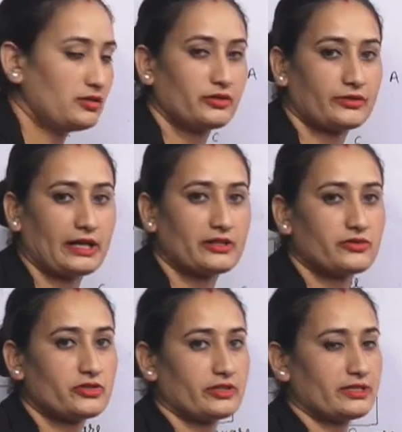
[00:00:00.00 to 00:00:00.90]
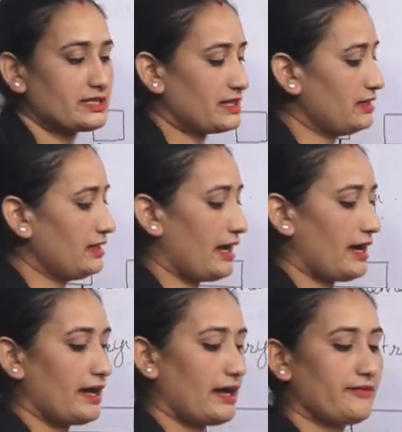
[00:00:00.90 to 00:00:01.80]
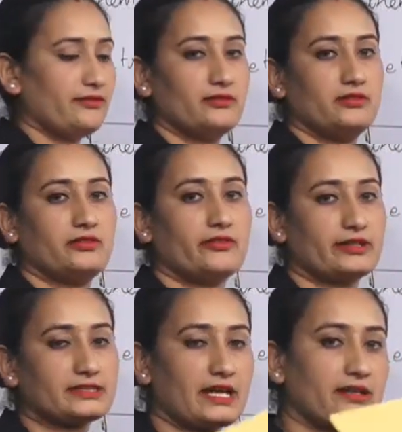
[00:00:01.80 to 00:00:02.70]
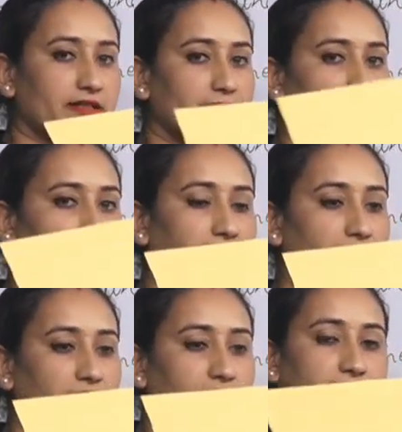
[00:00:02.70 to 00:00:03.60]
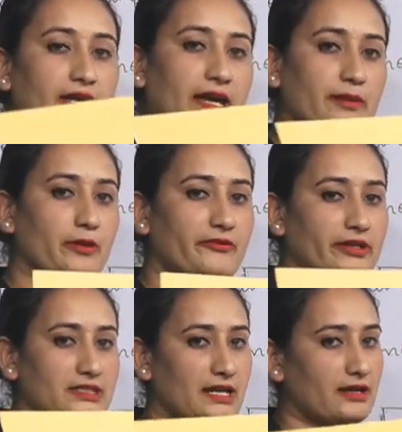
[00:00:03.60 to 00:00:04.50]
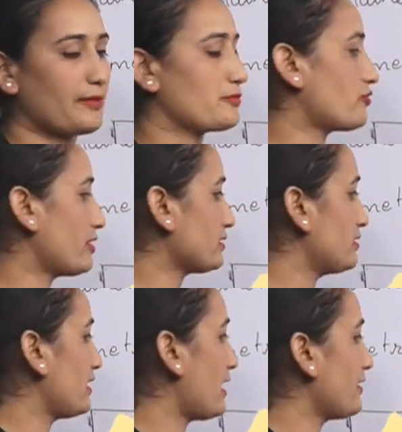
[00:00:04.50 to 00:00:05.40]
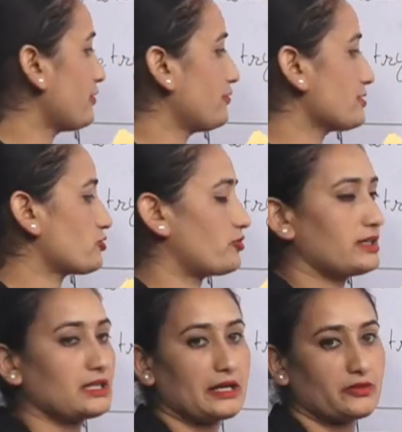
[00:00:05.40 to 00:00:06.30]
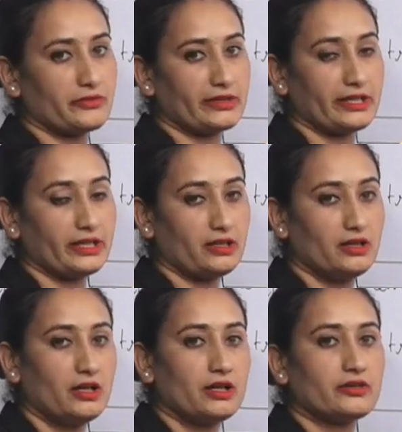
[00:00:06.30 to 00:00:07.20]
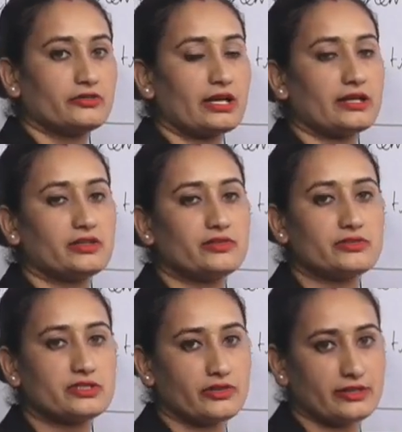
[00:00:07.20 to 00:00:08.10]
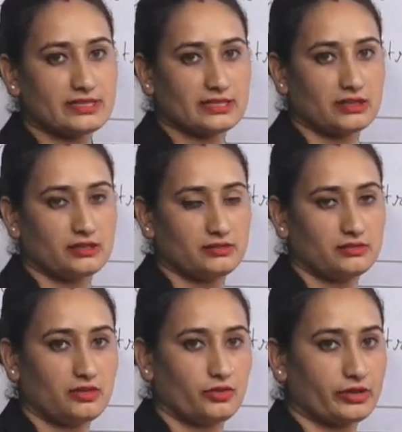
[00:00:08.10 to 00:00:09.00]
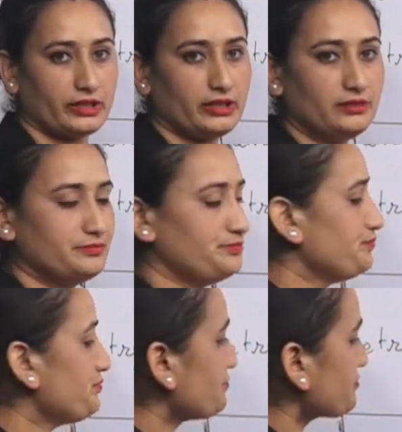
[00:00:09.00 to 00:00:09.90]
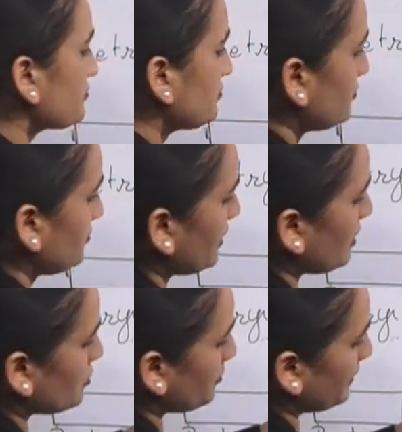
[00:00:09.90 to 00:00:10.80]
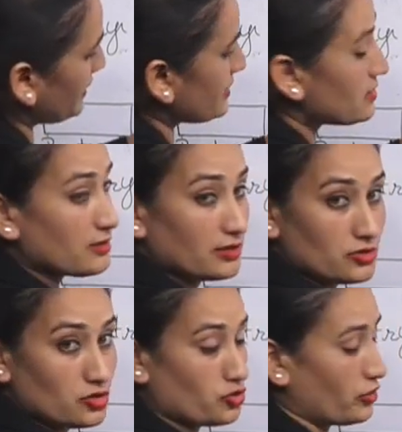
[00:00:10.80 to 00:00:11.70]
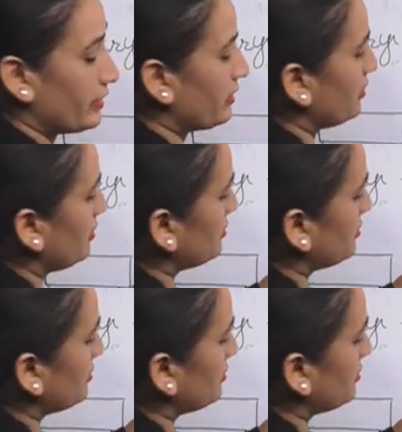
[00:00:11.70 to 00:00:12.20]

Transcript: you can use your skill. I have rectangle in my hand. With the help of rectangle, I'm drawing the line of a straight line over here. You can use your skill. Okay, so please join the